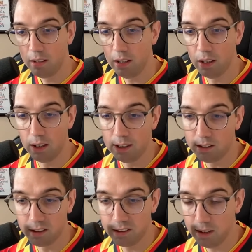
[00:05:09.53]
It
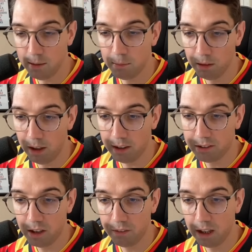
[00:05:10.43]
does seem like
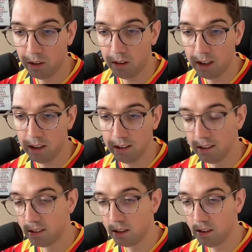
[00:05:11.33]
Xavier
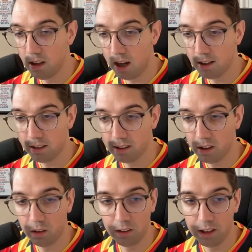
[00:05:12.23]
is not
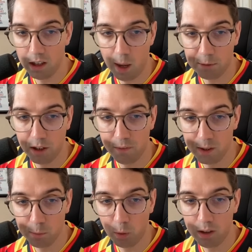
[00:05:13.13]
necessarily an option at
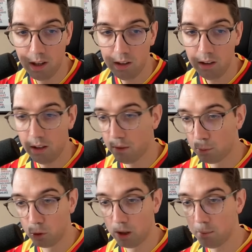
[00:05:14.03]
this point, and
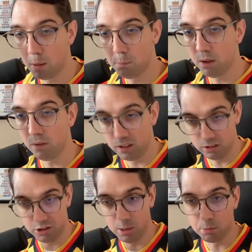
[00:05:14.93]
Verbruggen might be the
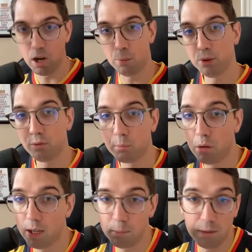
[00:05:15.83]
cheaper option from Brighton.